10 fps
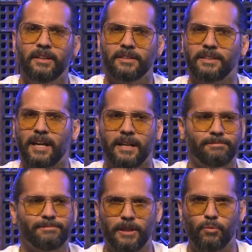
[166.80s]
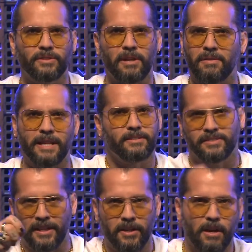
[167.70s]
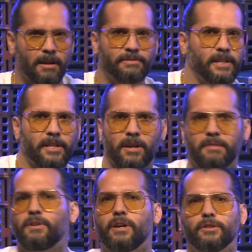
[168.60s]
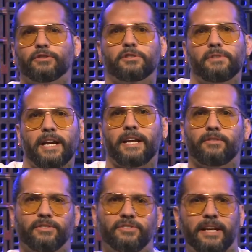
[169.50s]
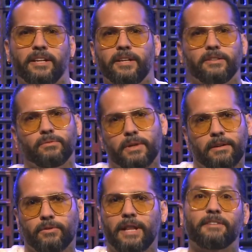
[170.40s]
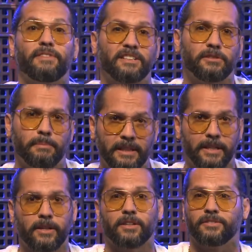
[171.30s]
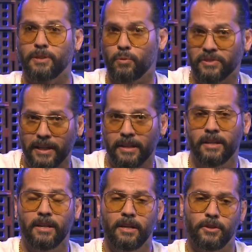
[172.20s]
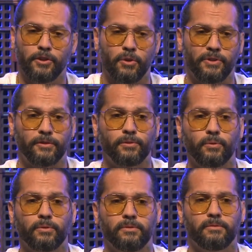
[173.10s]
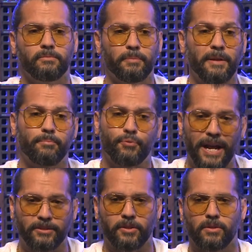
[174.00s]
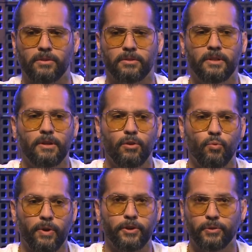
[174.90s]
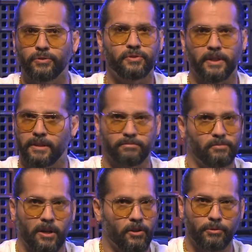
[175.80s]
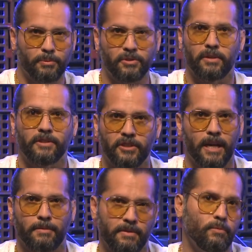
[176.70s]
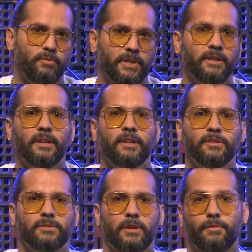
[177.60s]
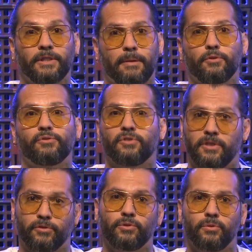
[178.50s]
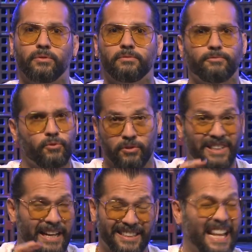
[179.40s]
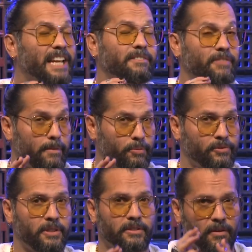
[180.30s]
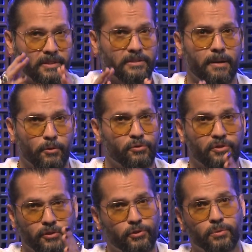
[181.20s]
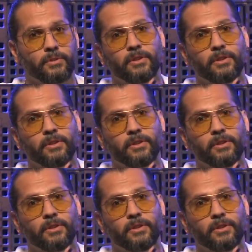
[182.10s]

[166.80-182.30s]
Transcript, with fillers: that it was kind of like sending off, sending off. Oh, it looks great, or it's tight here, whatever. Like flexibility, because he was, a, eh, you know, the suit being practical. We used it 100% of the time in the movie. So every time you see the suit, for like 95% of the time you see the suit,